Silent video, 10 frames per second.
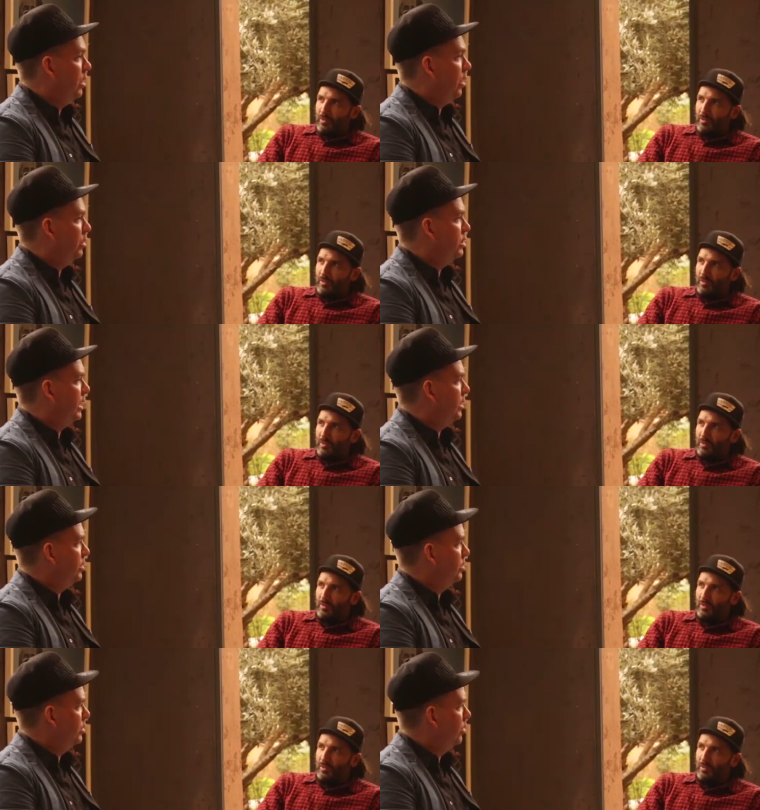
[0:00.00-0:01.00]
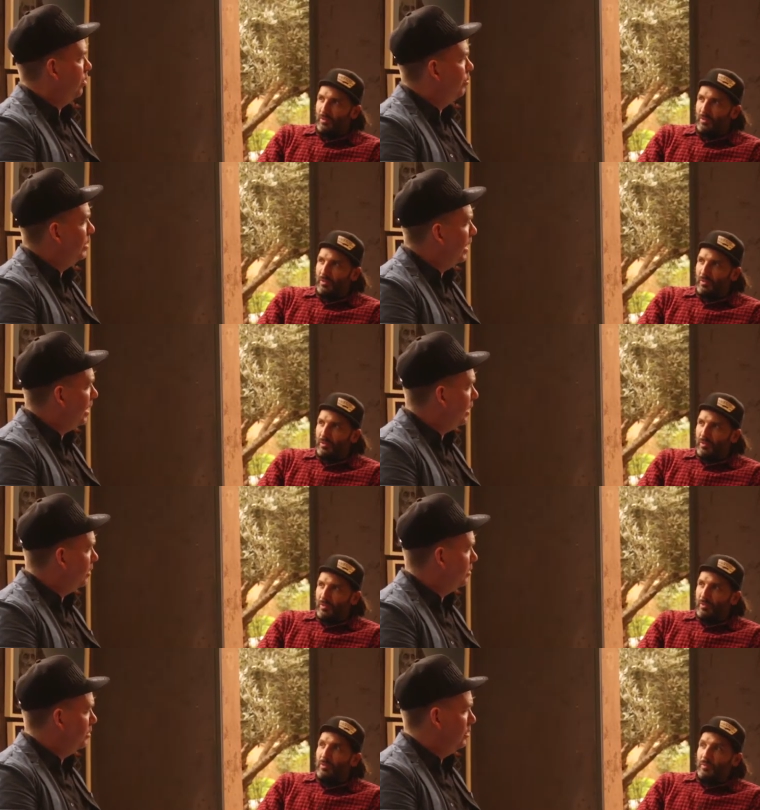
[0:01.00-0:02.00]
Speaker 1: are challenged to go
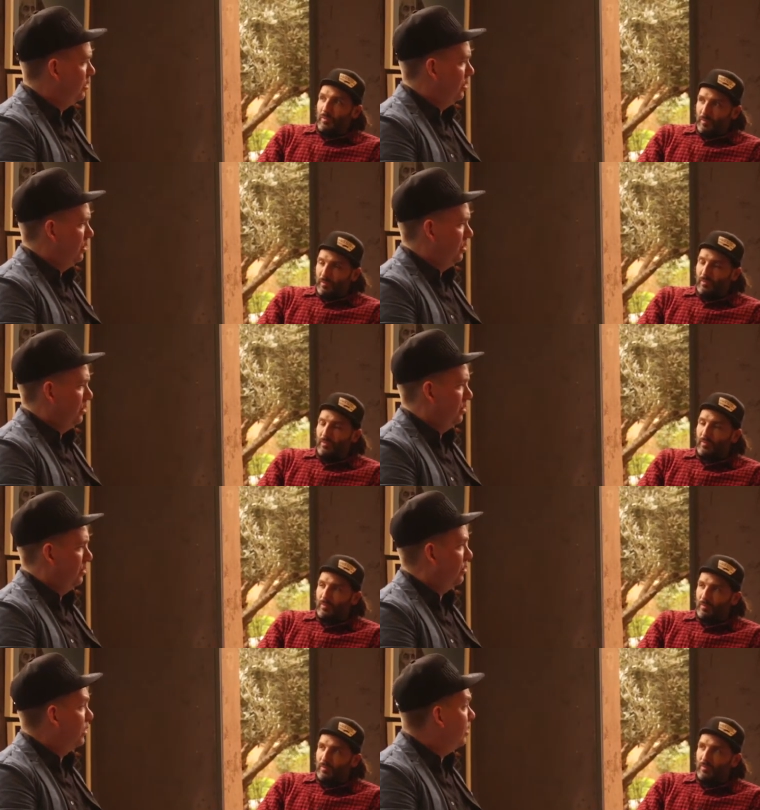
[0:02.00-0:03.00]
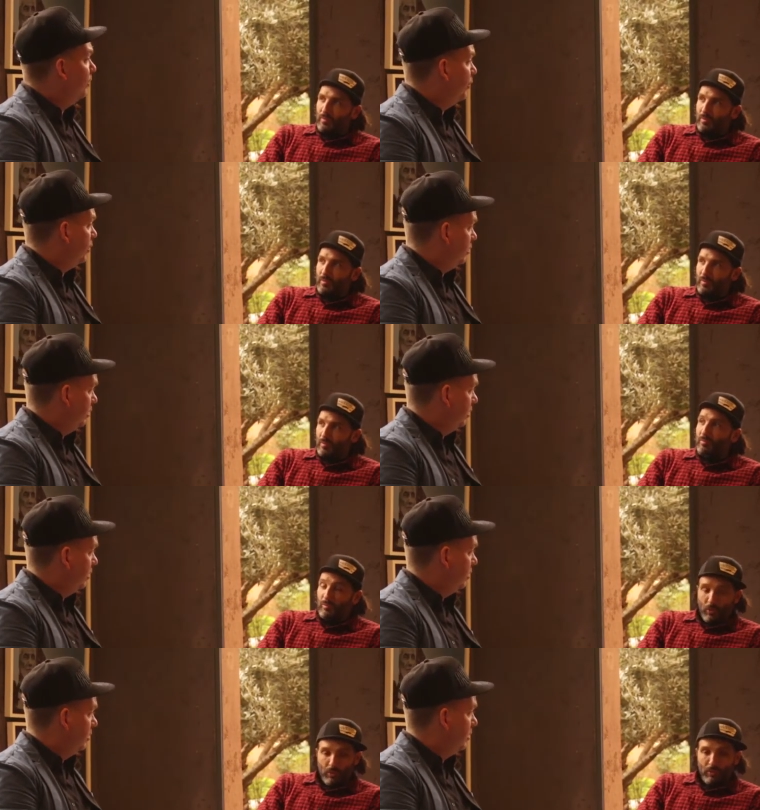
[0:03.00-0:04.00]
beyond their comfort
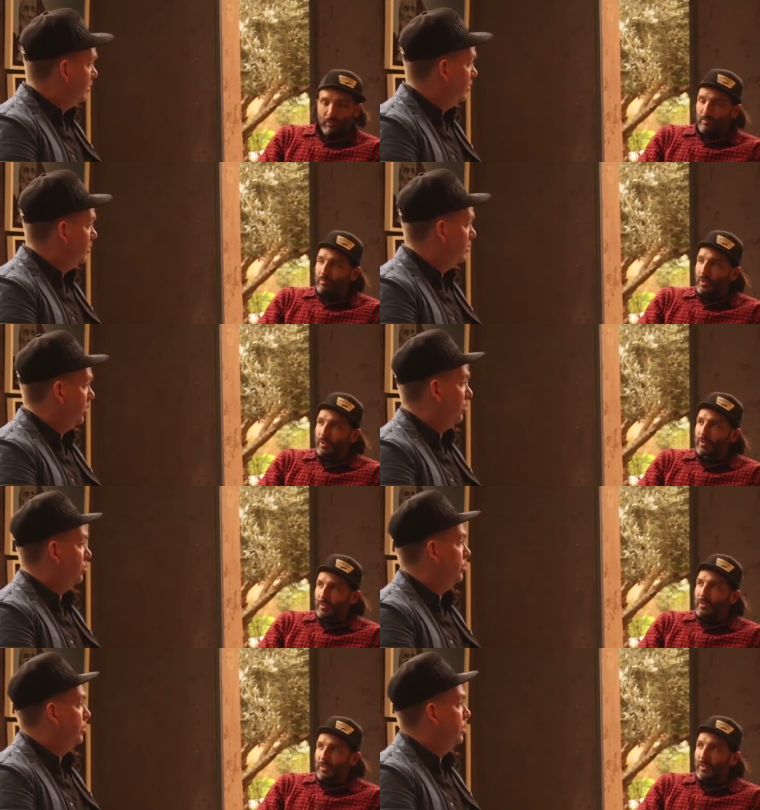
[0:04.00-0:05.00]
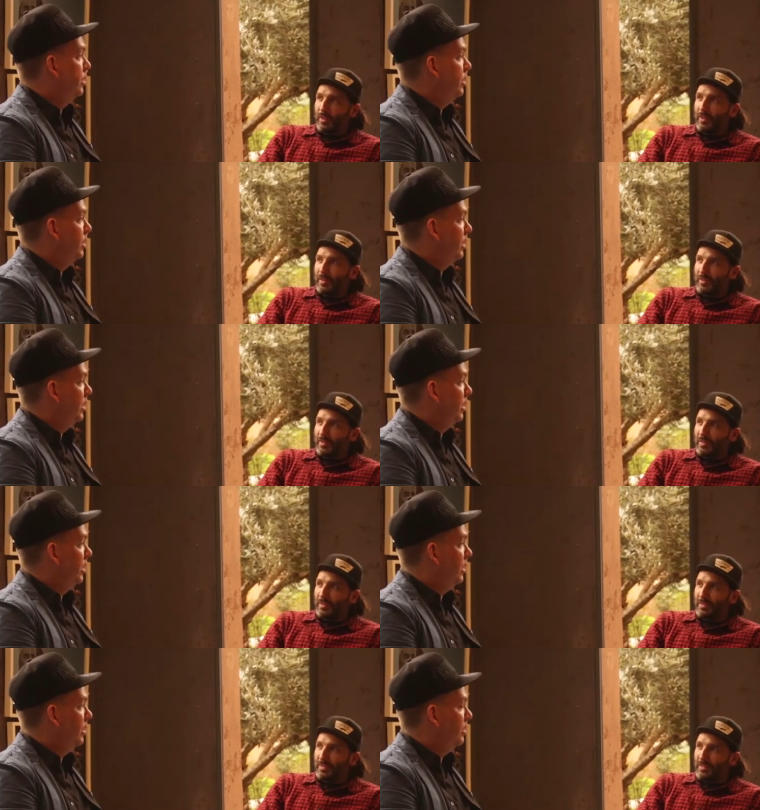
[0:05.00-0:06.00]
zone. Yeah, yeah, yeah.
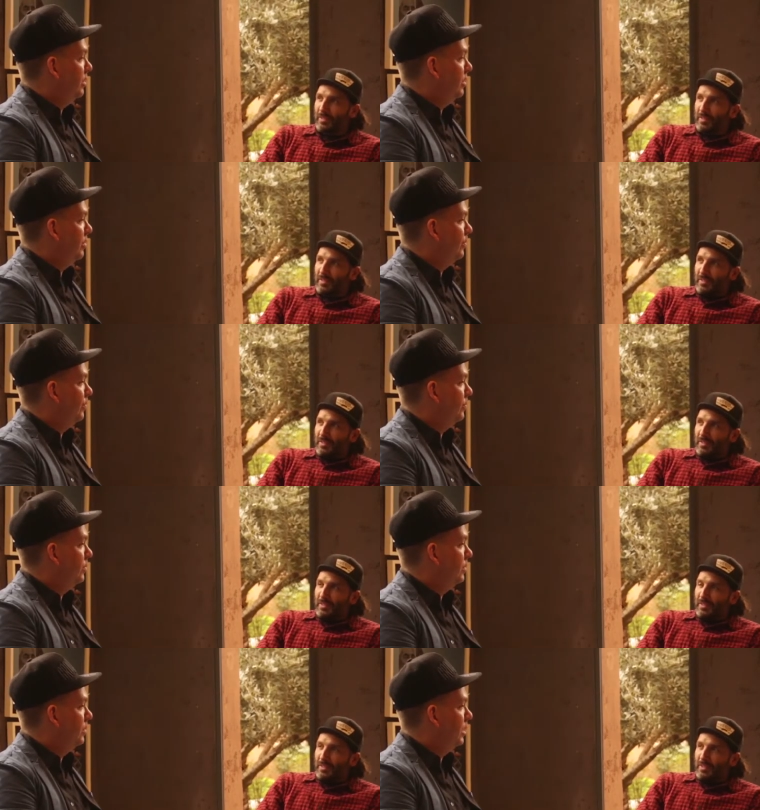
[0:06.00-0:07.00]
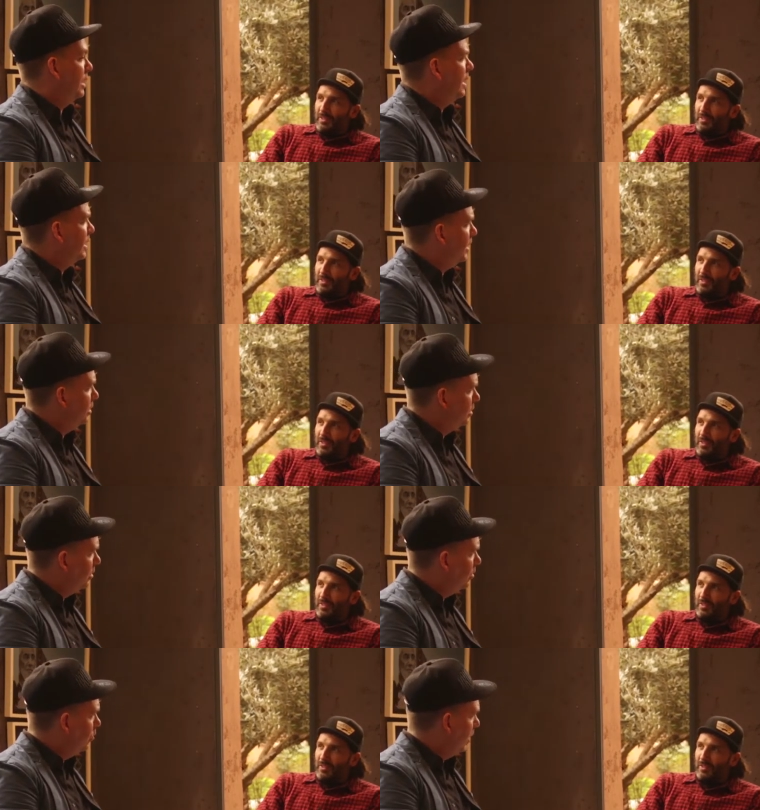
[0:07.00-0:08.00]
yeah, And um, and that takes a
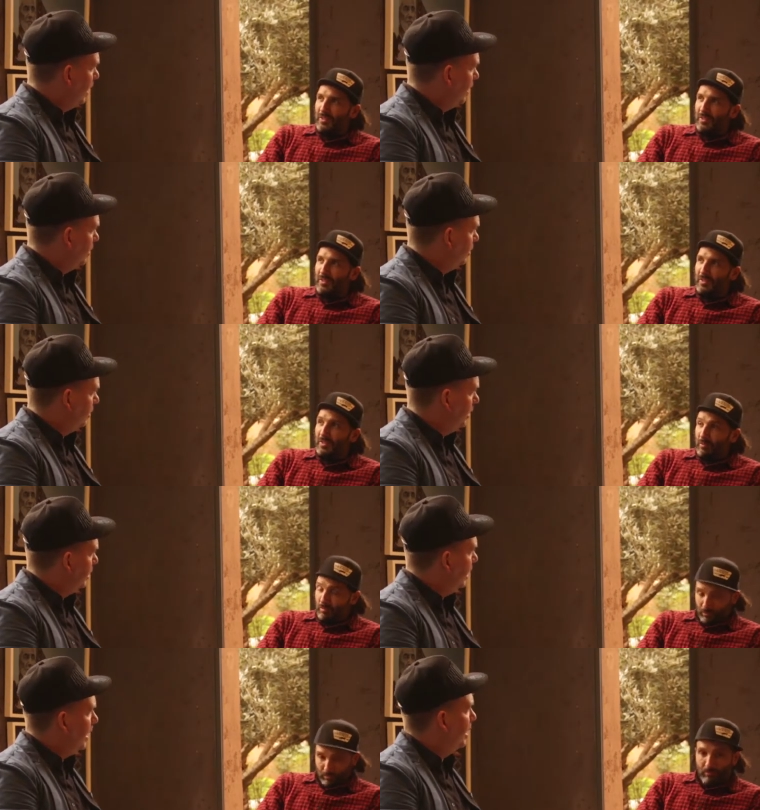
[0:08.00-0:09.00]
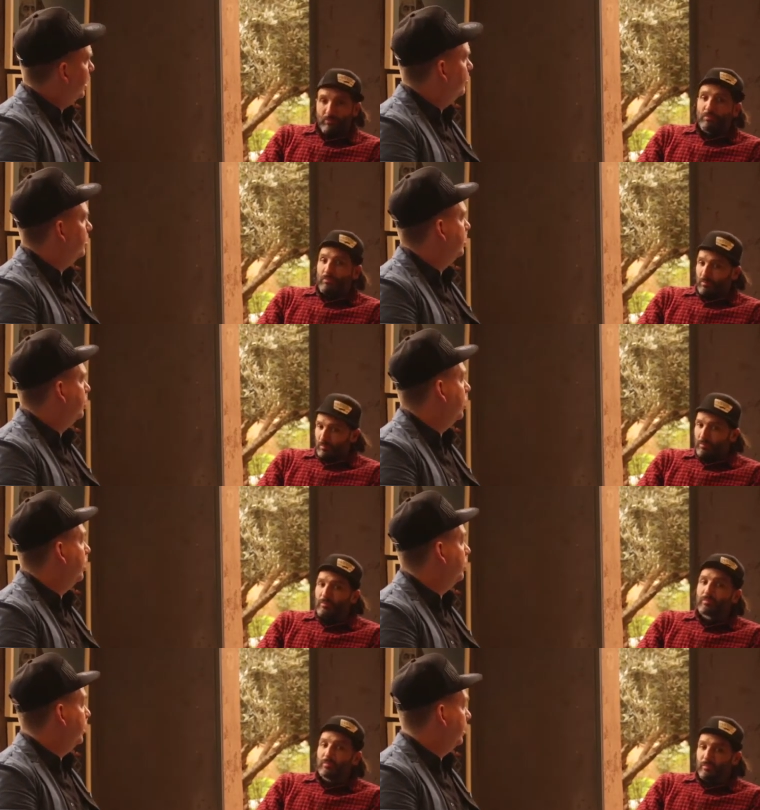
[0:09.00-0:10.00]
little while. It it can't happen in
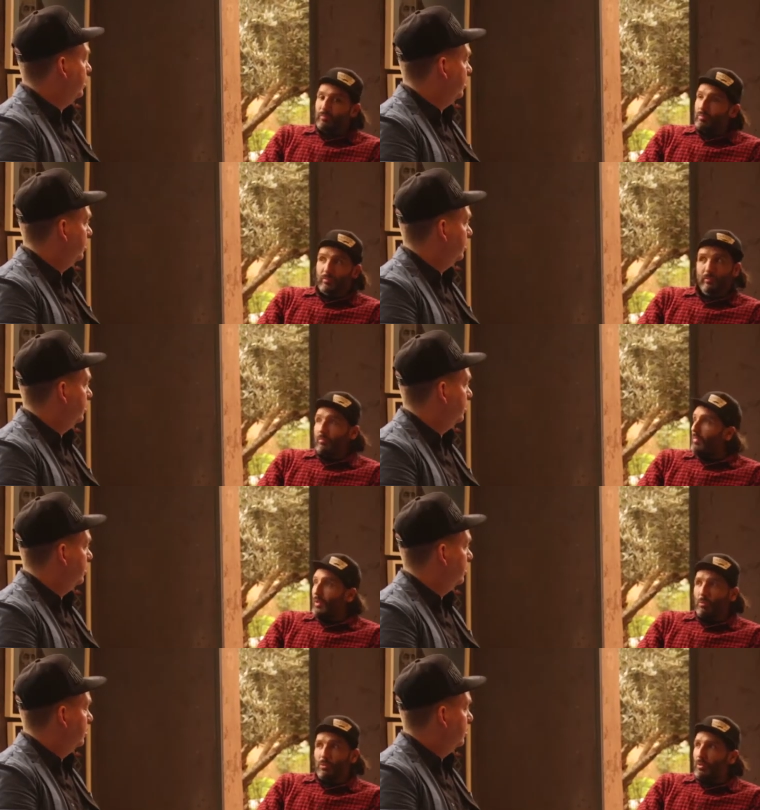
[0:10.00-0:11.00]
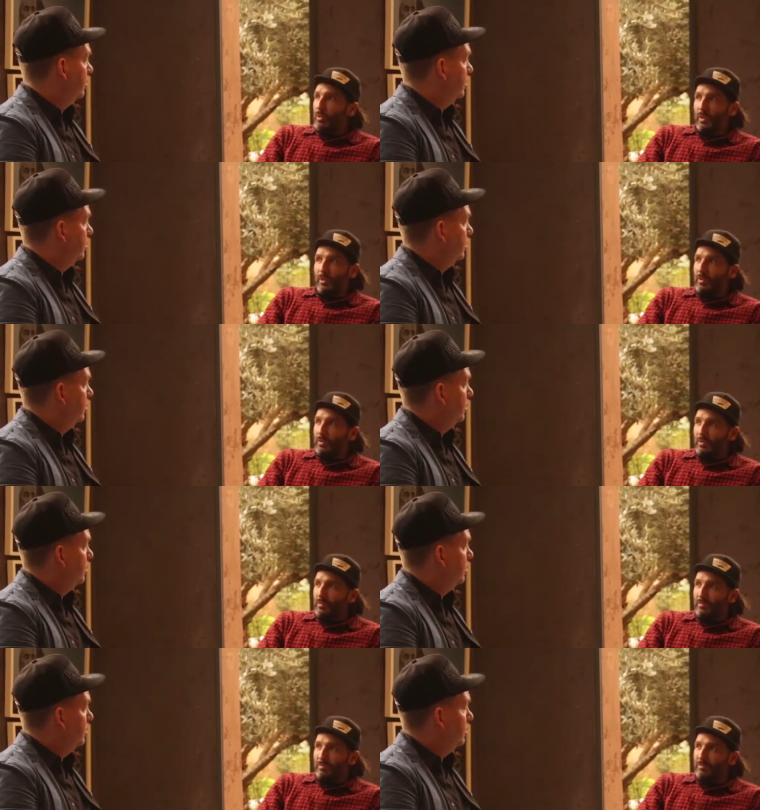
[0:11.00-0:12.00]
one week. Absolutely not.
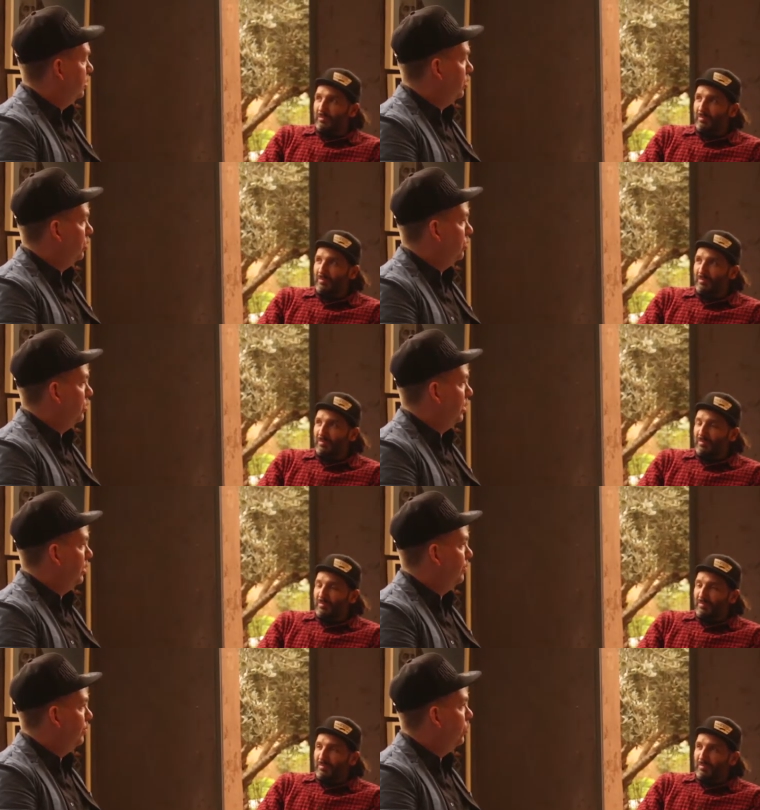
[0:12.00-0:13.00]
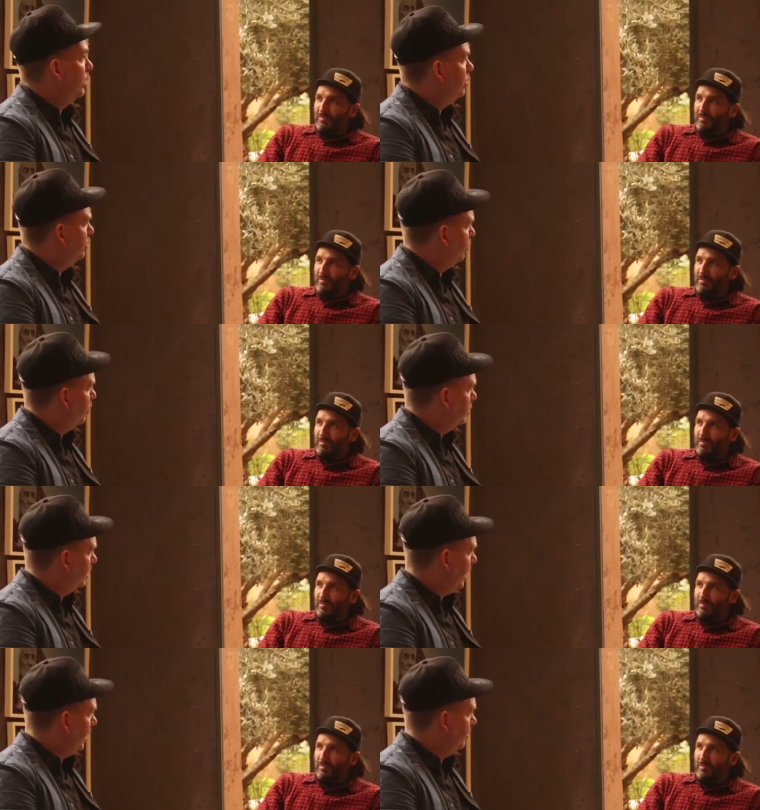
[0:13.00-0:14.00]
So um, when you
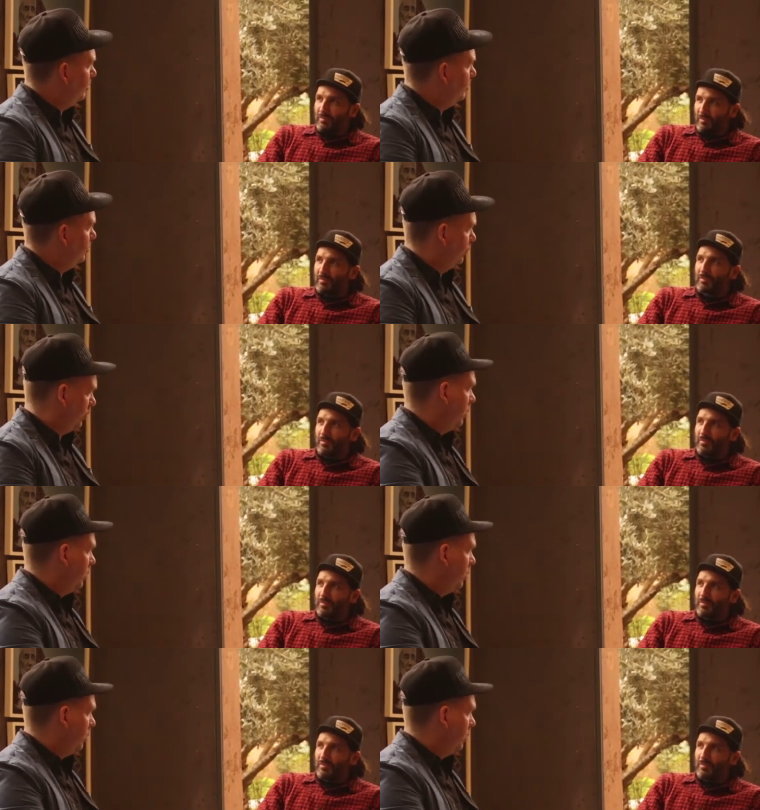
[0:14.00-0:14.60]
first came for